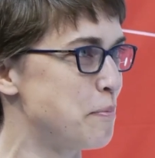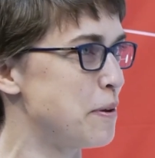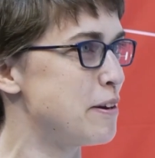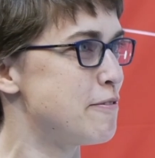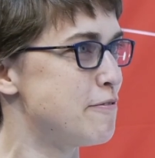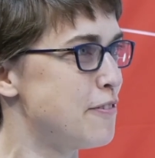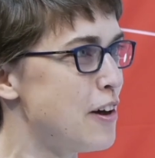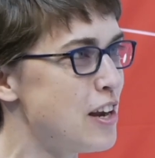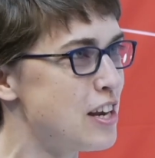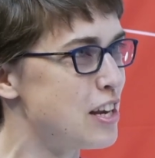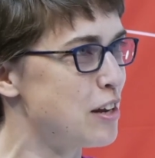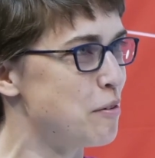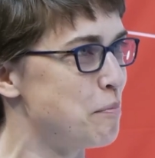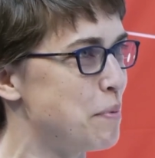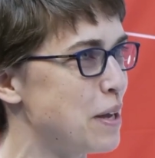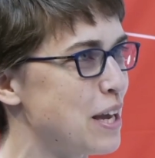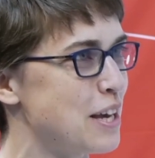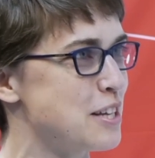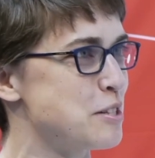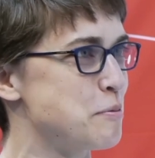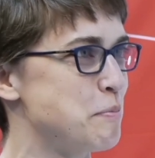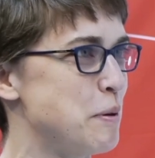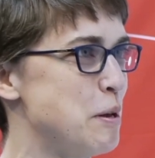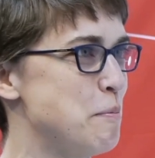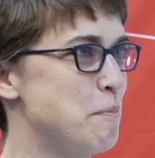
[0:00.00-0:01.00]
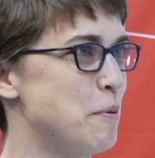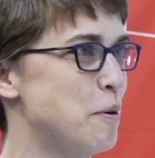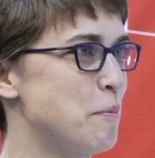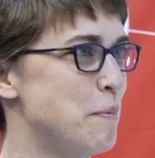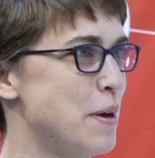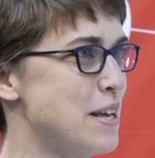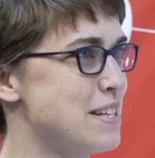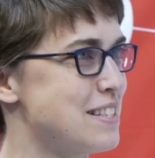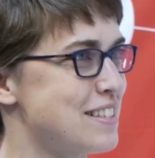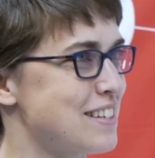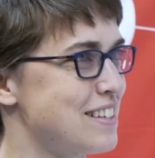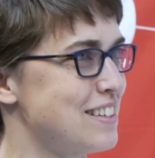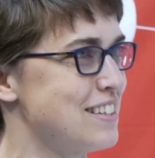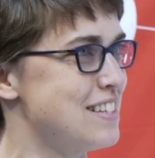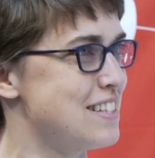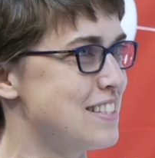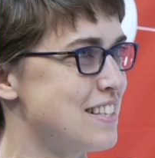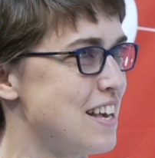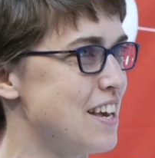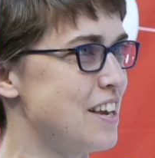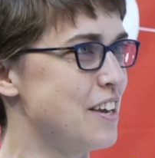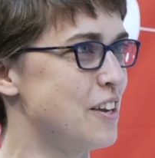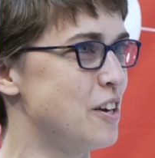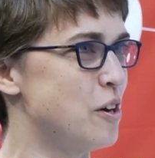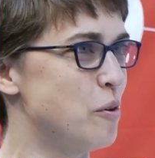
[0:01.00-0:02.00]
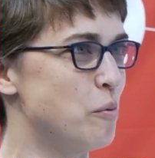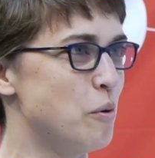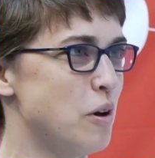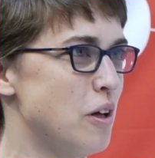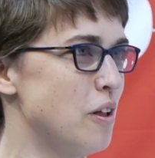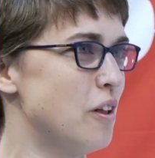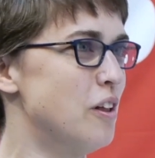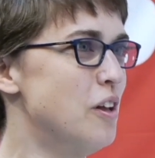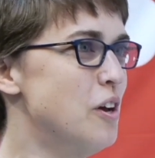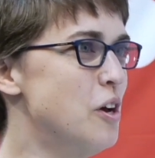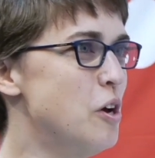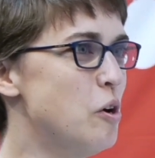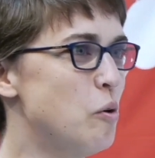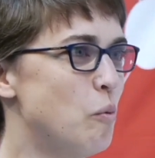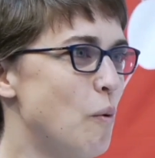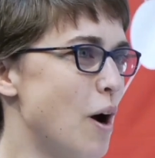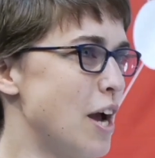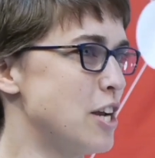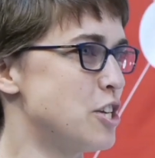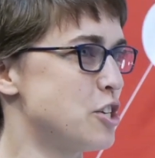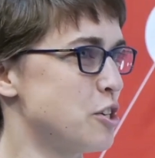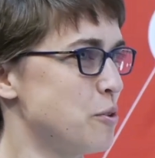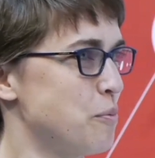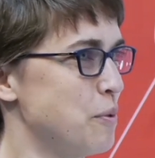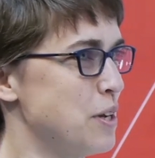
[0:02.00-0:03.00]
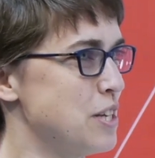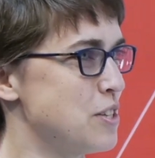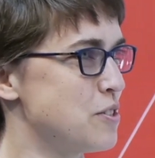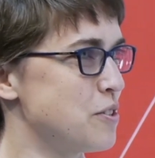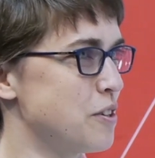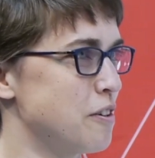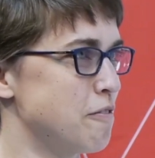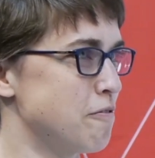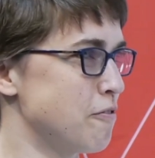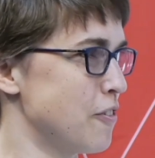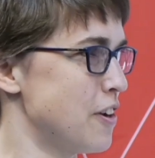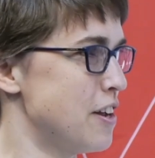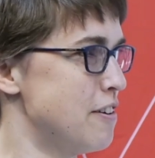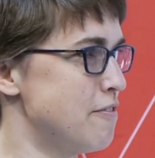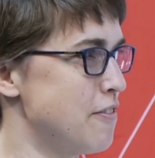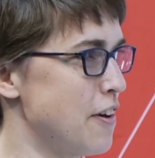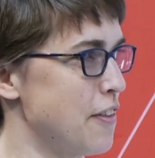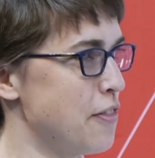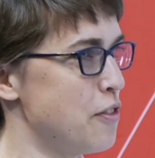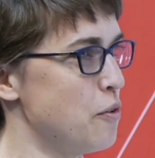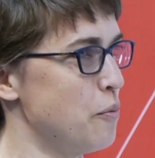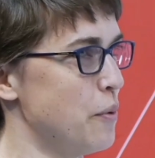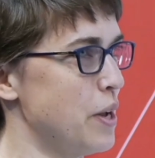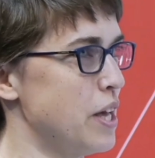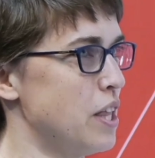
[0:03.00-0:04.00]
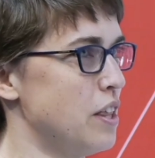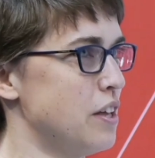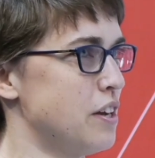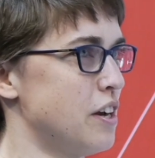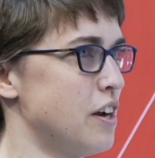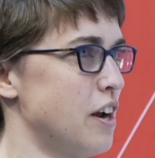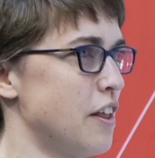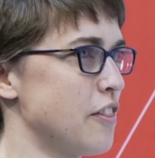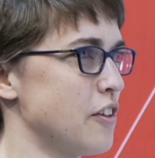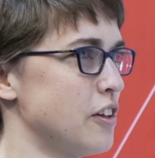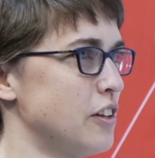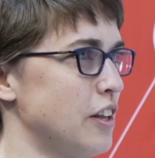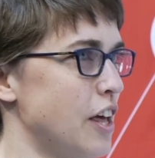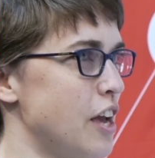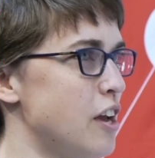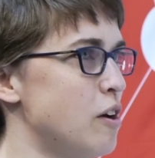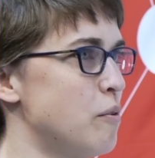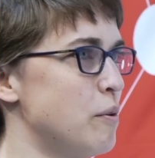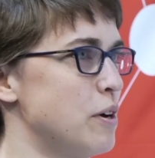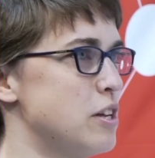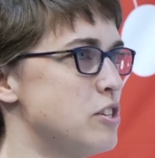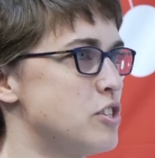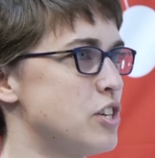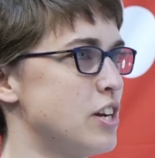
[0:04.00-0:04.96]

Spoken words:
been funded because people basically say, well, why should we sort of reinvent the wheel in another language?